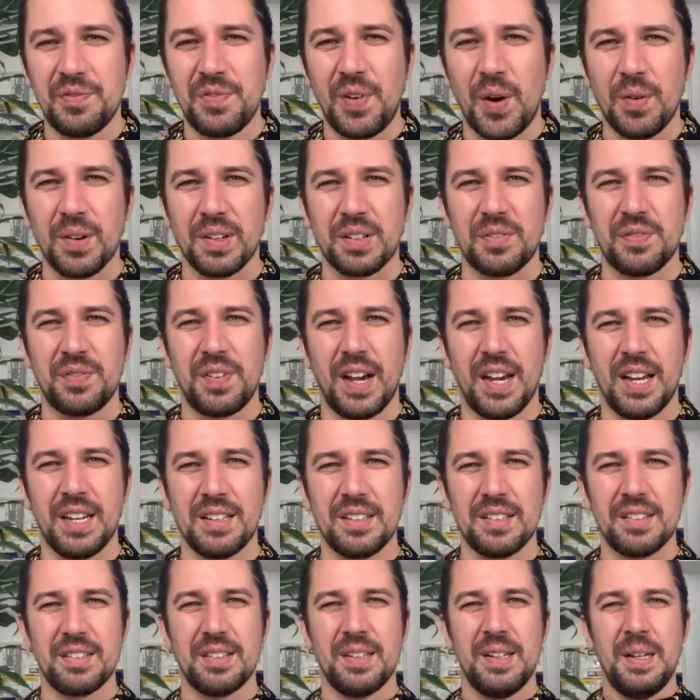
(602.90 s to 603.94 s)
Forest
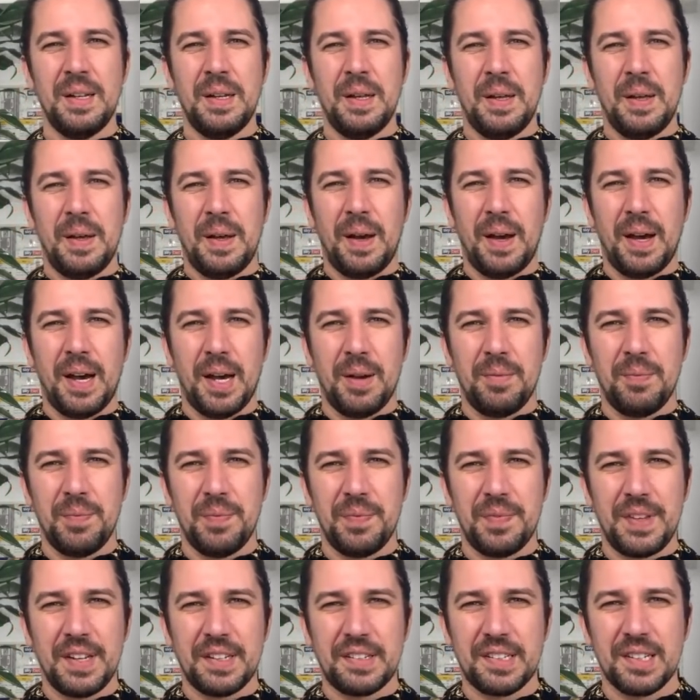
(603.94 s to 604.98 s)
fans,
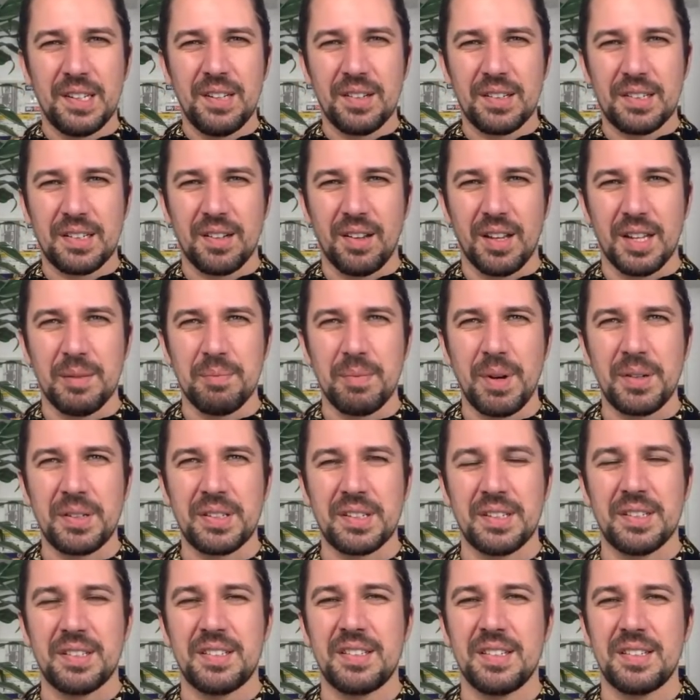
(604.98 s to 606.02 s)
this looks like the
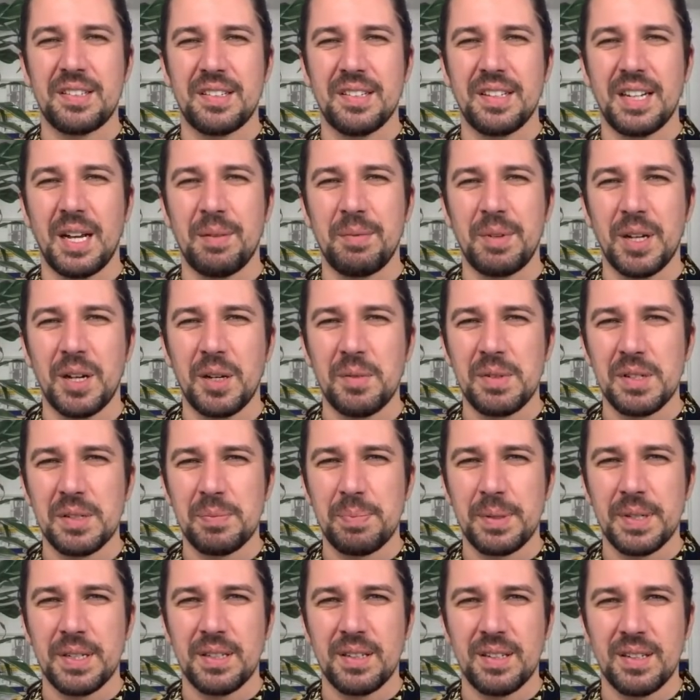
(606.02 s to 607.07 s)
most consistent
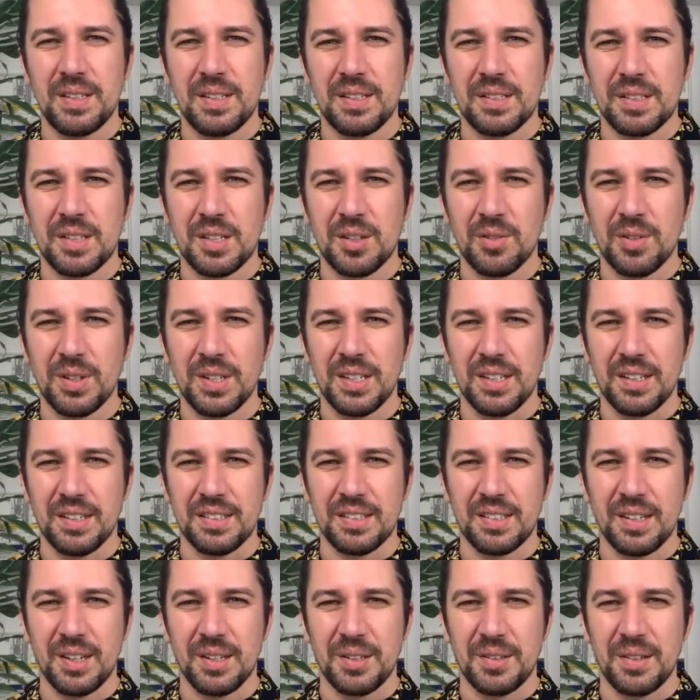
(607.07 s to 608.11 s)
Amiobi's been in his career.
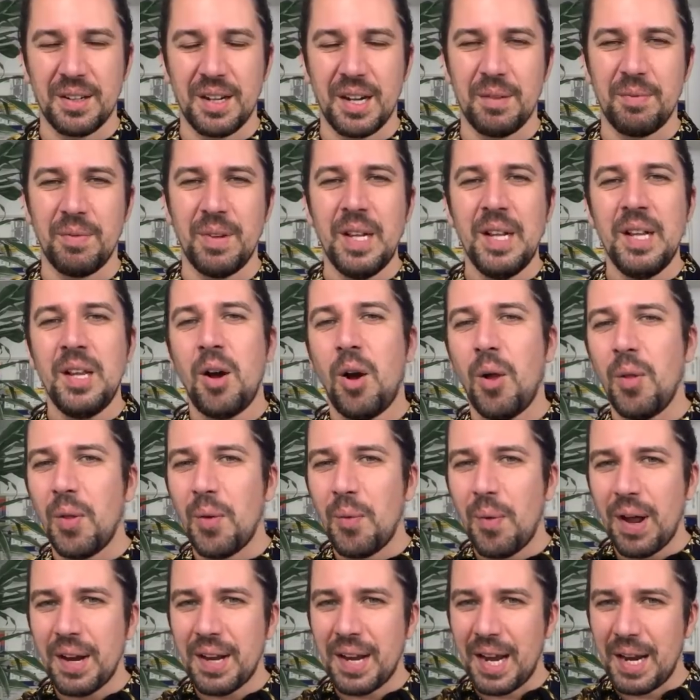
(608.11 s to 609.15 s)
So on
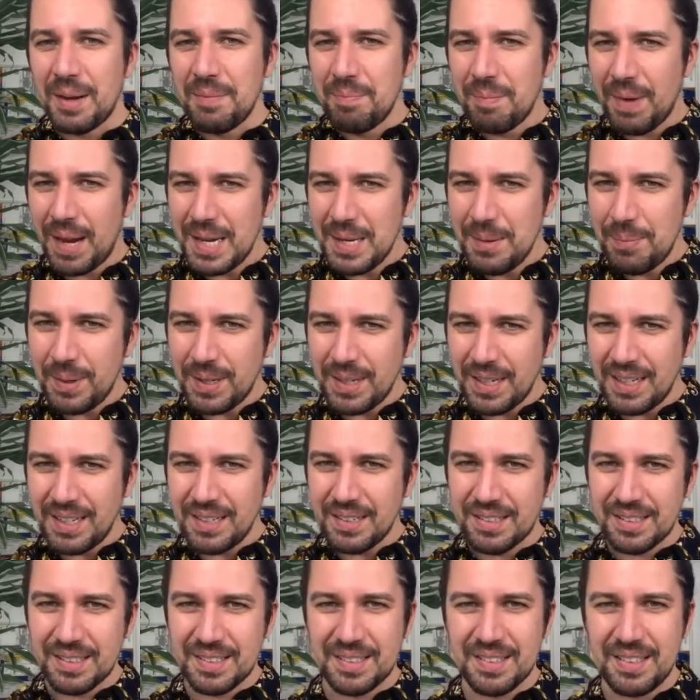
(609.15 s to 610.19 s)
the one hand,
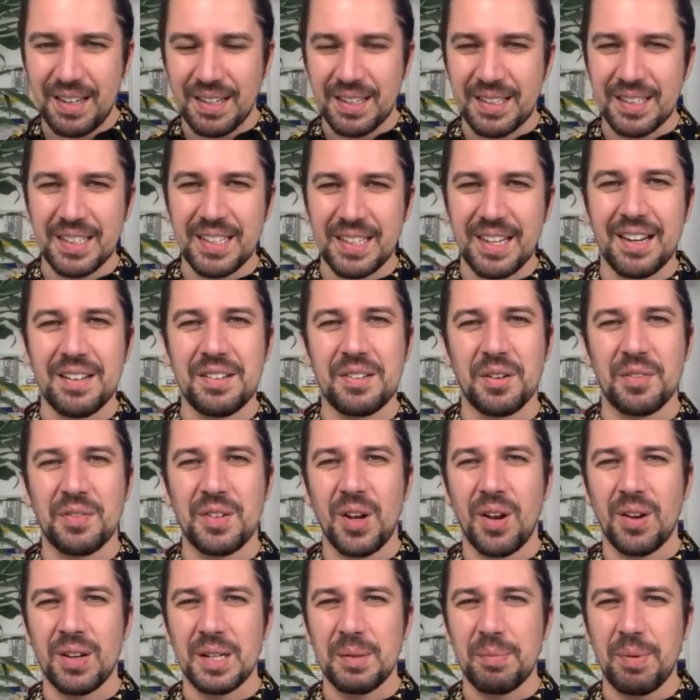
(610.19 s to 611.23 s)
maybe he's taken the edge
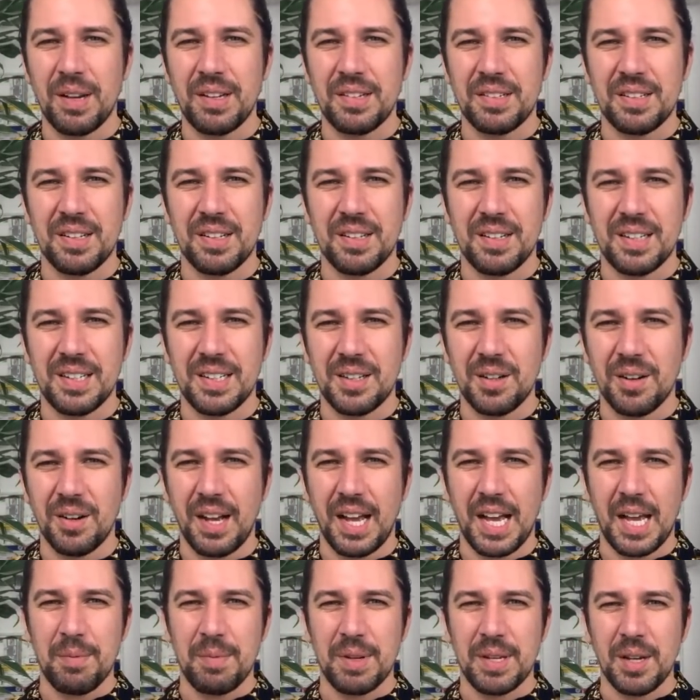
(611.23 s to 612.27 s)
off Lolly, but he's certainly
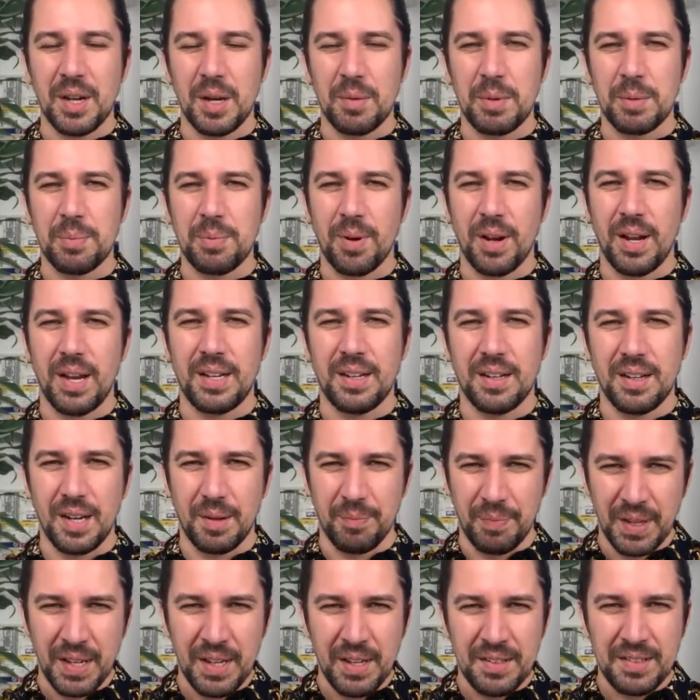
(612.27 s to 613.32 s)
got Amiobi praying.
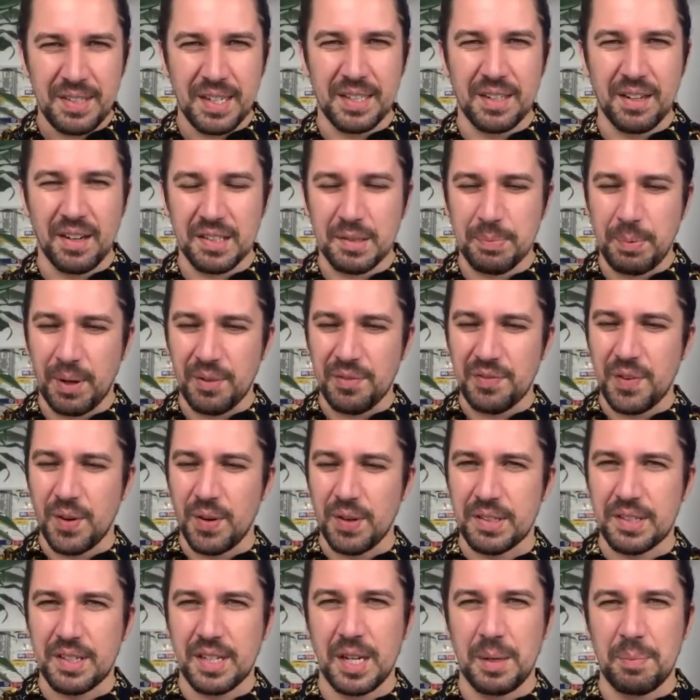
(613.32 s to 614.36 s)
Dean asked about
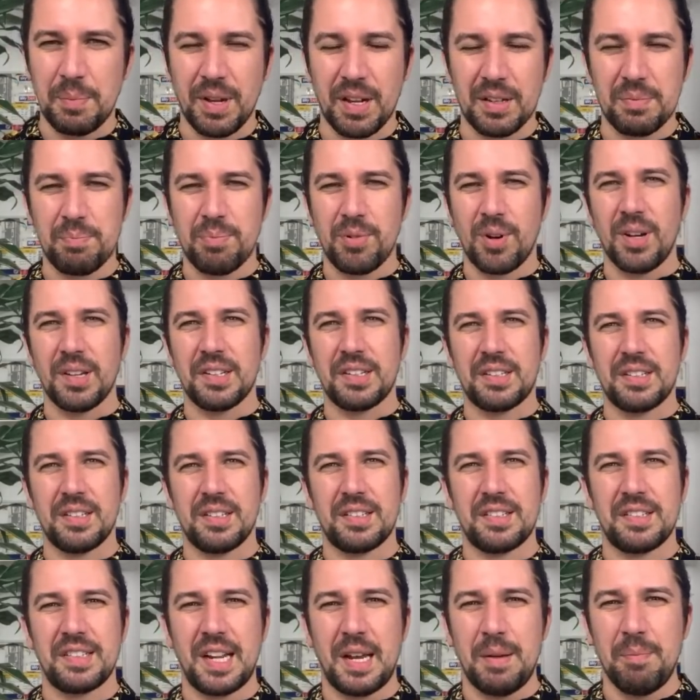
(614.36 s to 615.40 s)
Forest keeper. That's Bryce
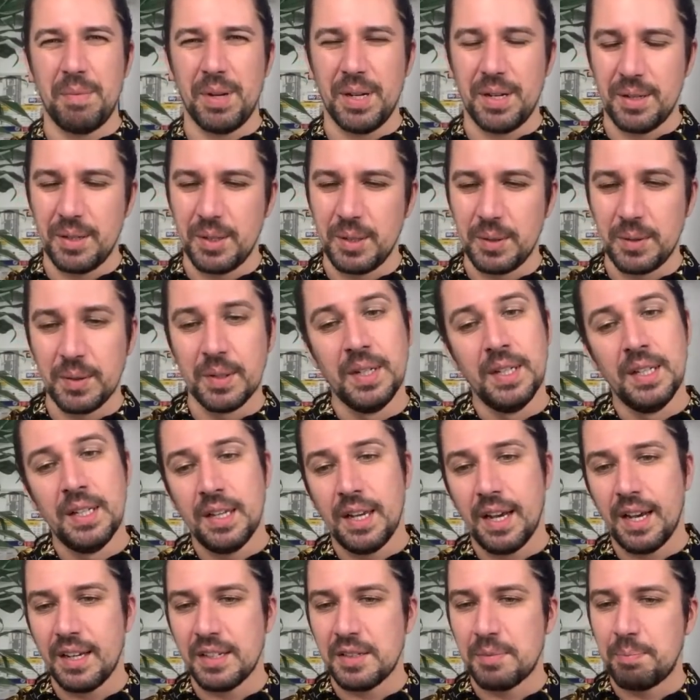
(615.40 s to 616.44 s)
Samba, who
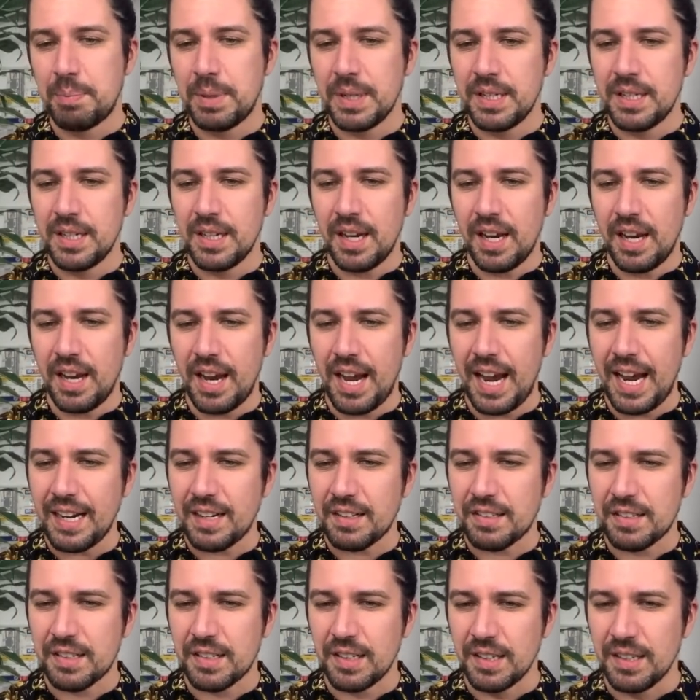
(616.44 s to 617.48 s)
has been
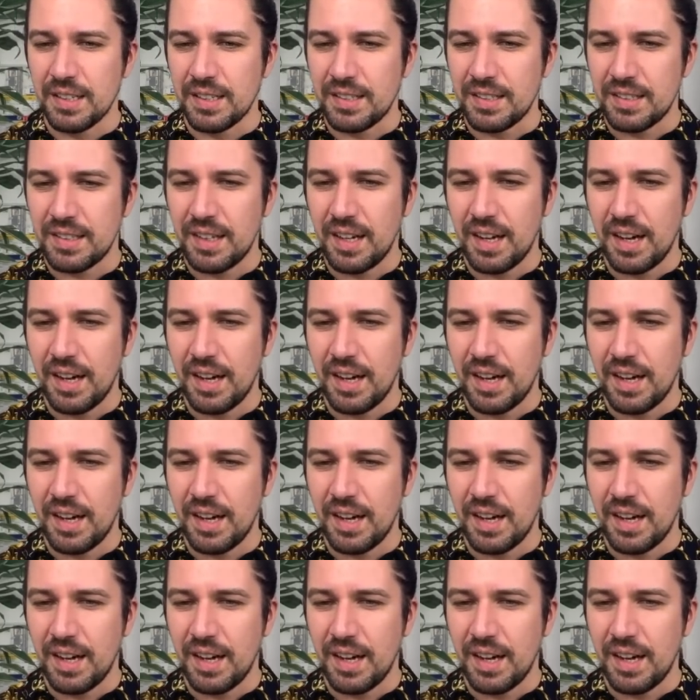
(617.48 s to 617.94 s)
excellent